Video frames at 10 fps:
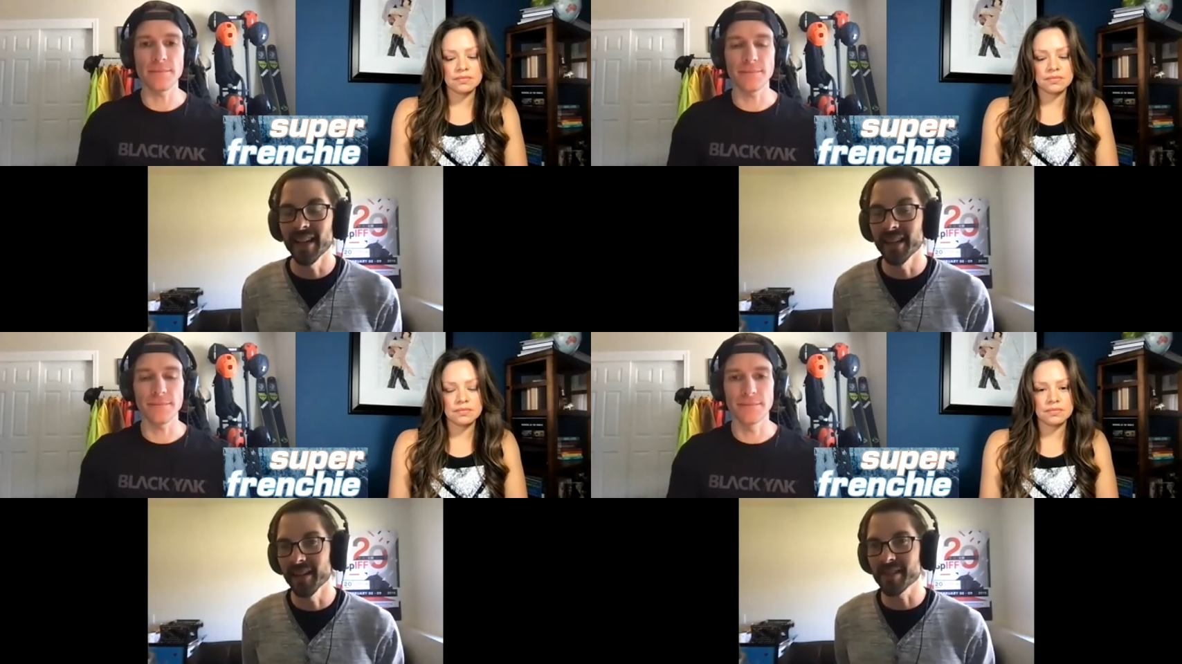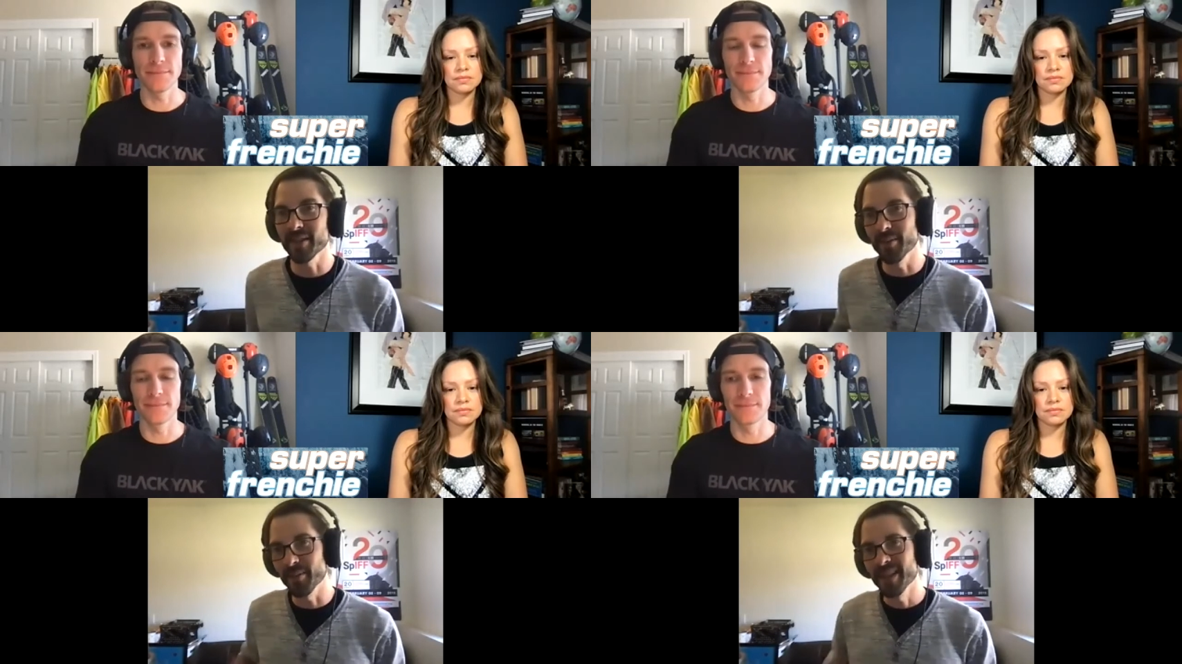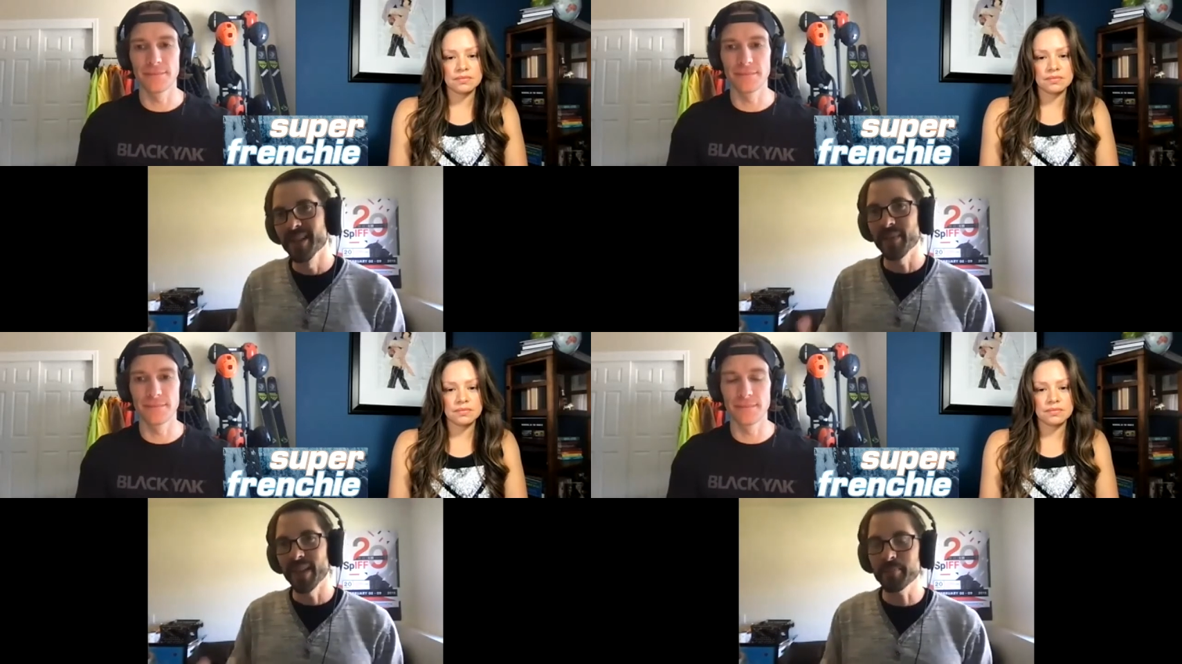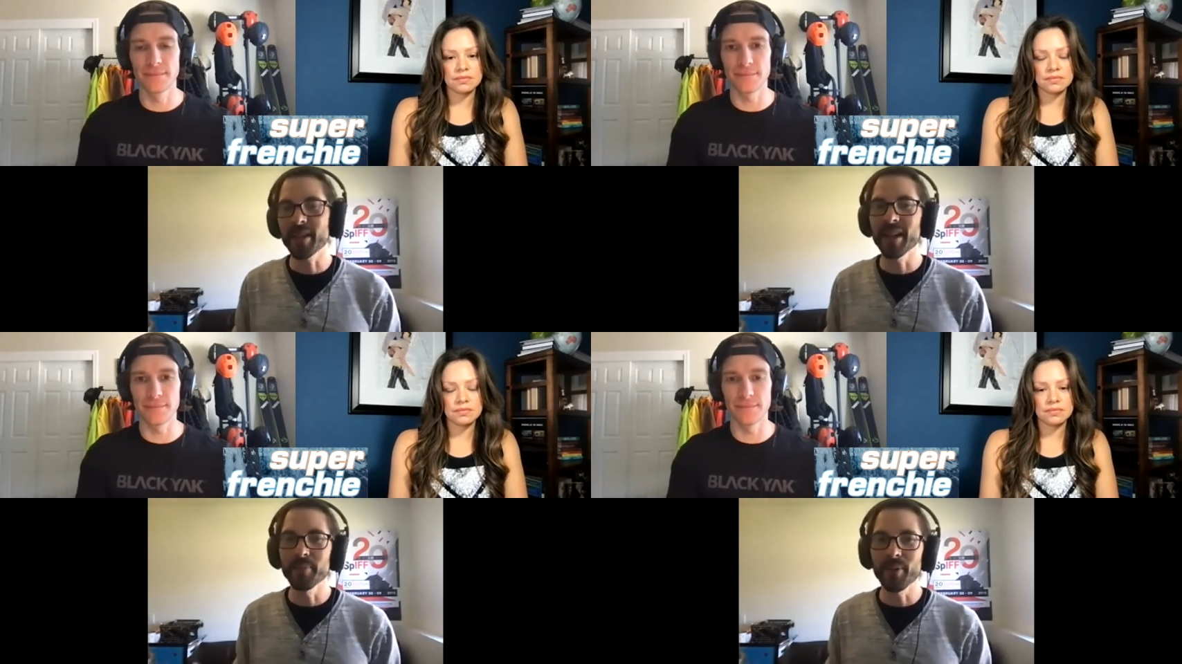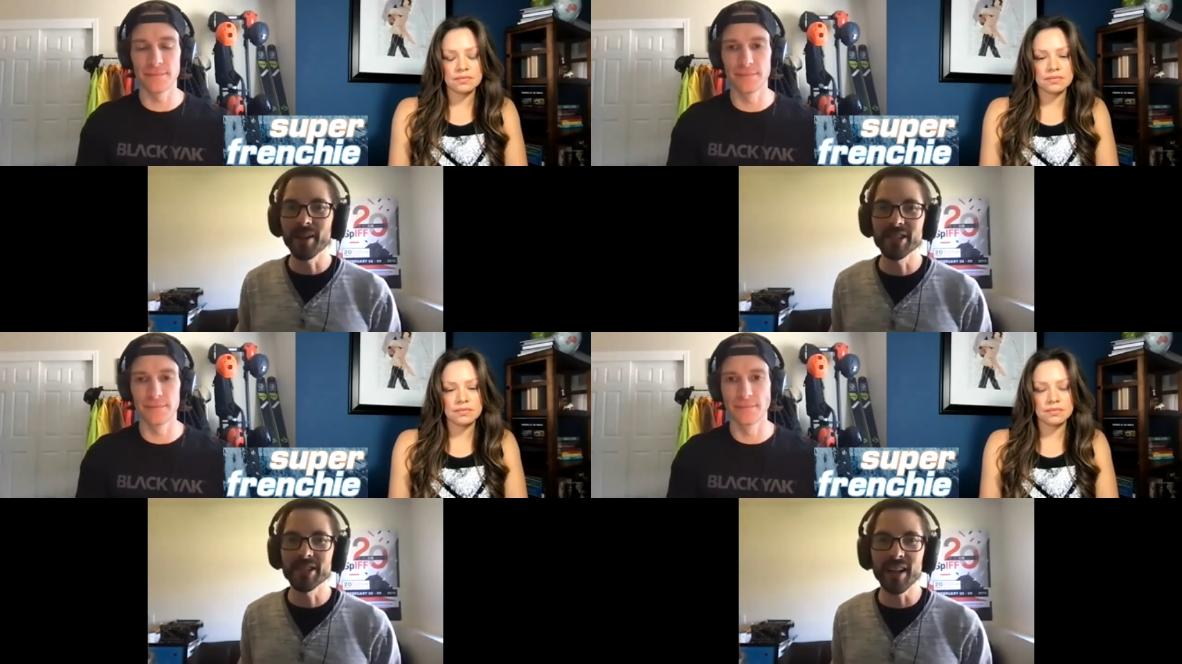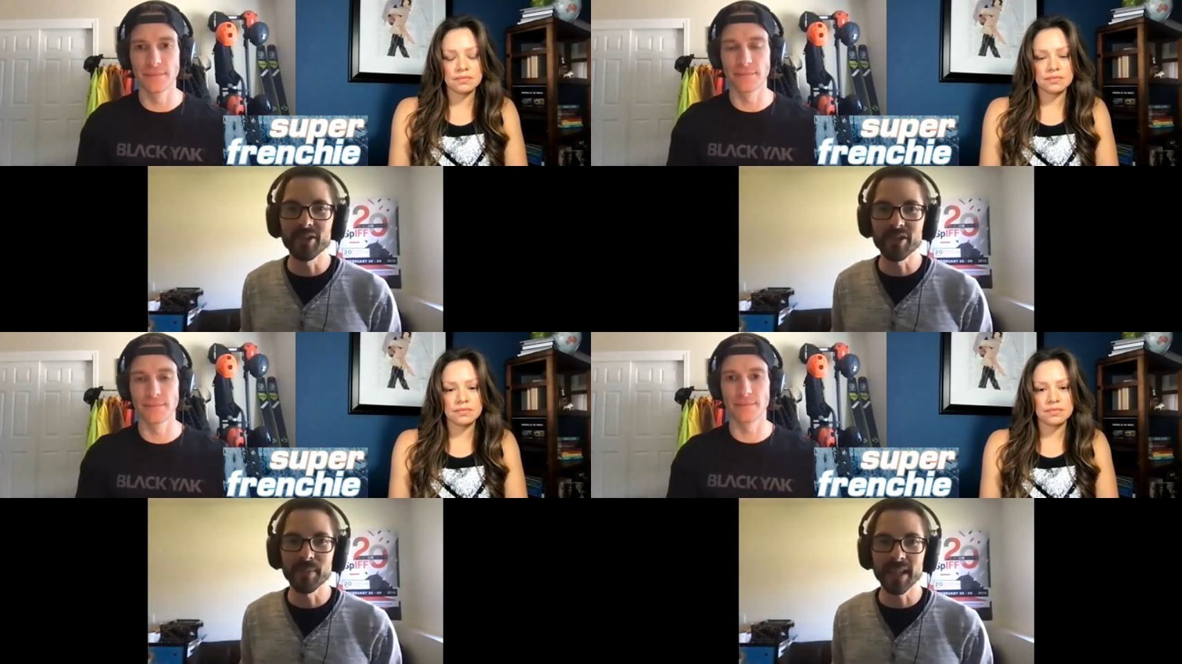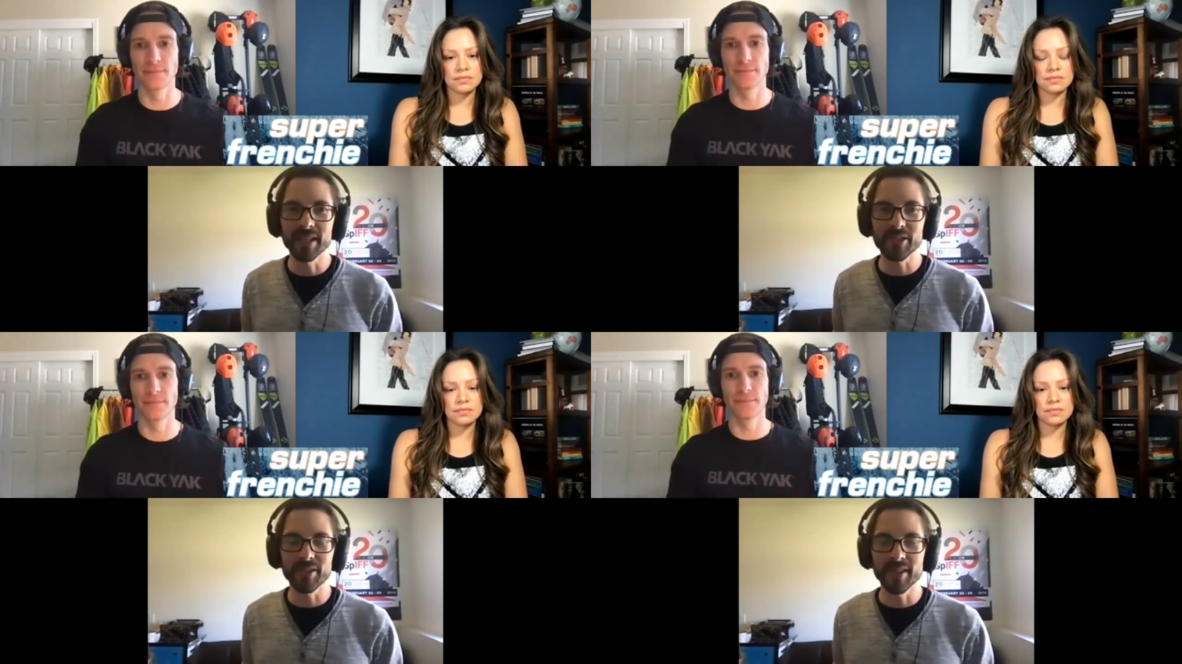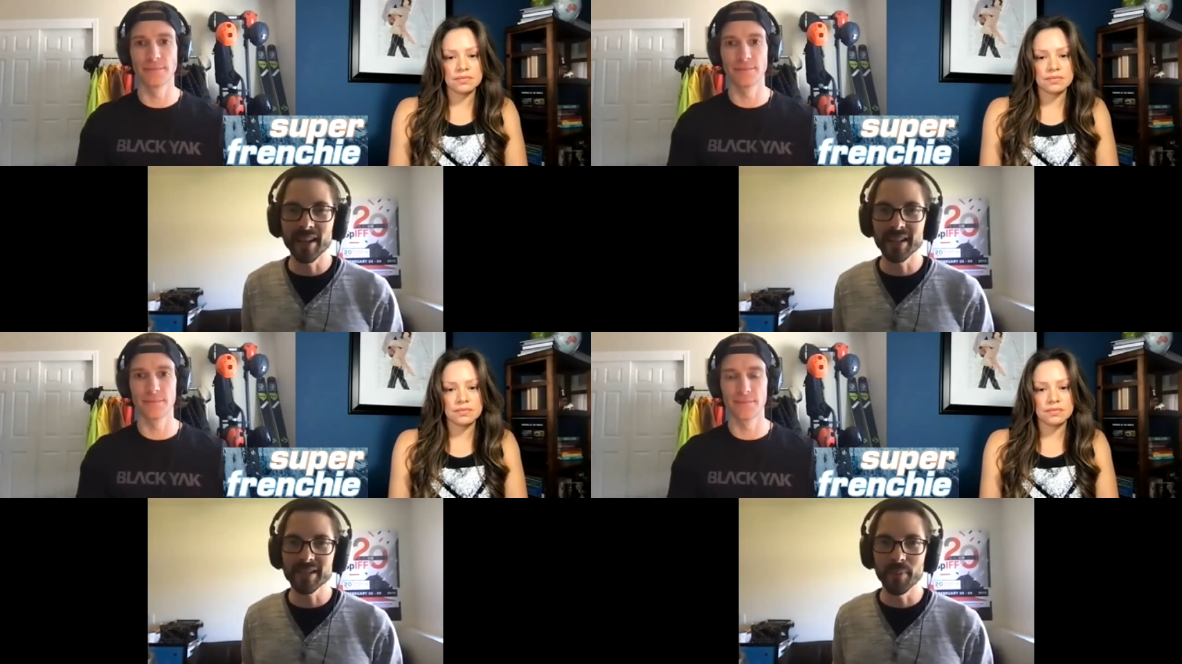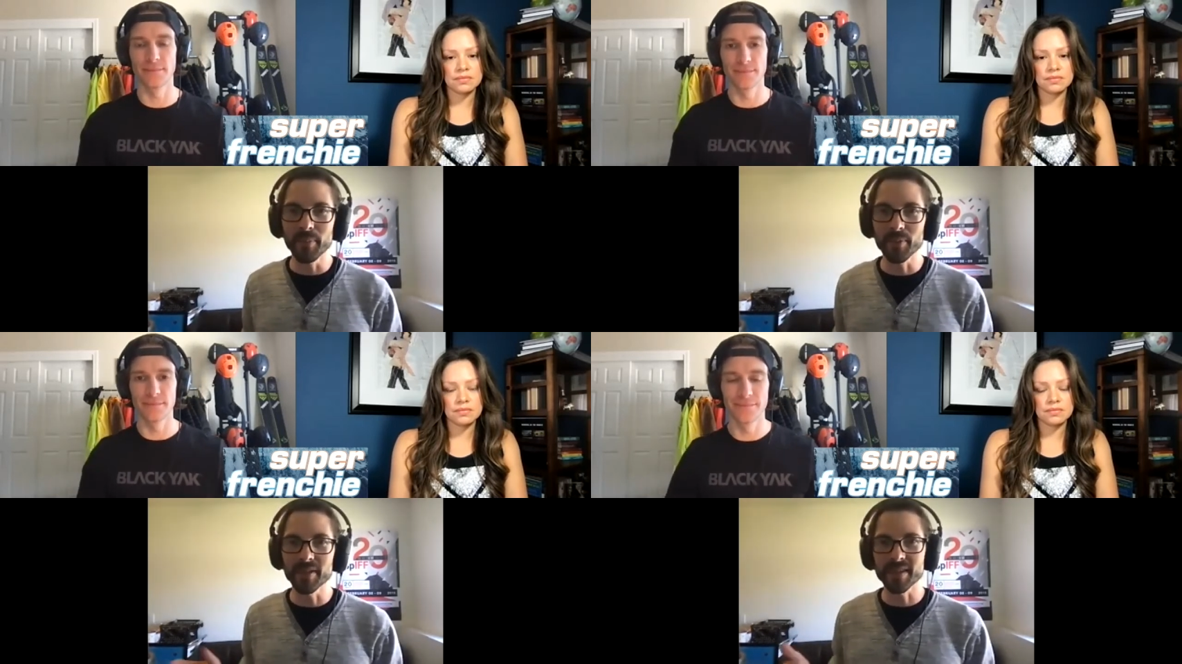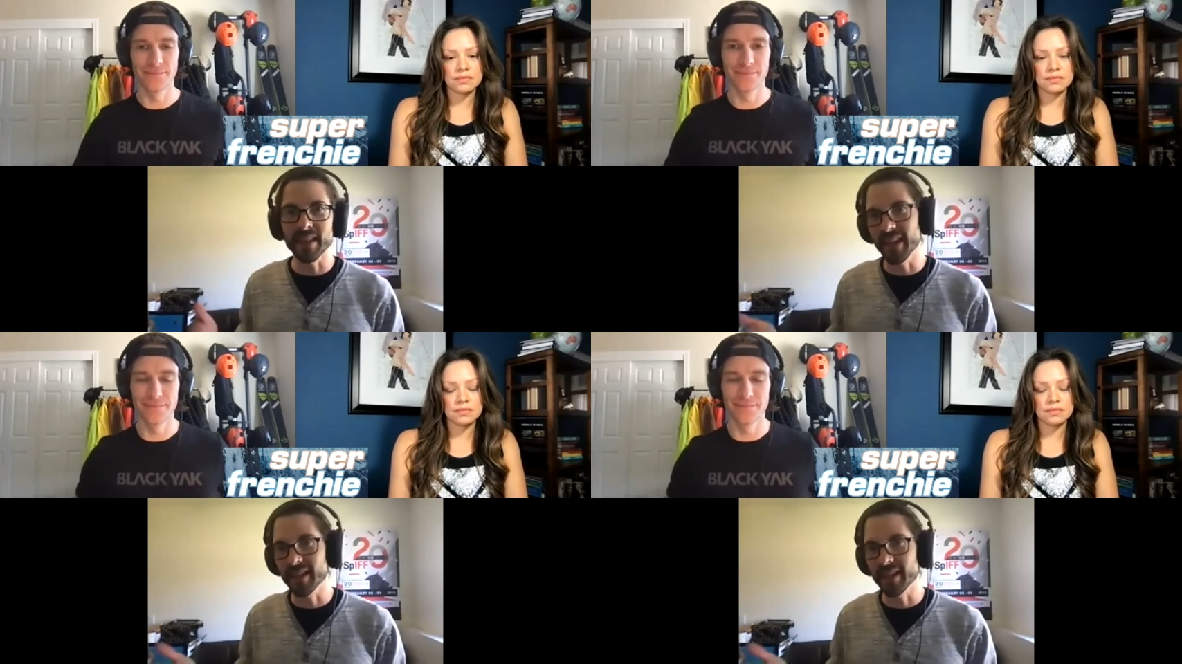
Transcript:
Speaker 1: so that's kind of part of the challenge is making sure the audience remembers like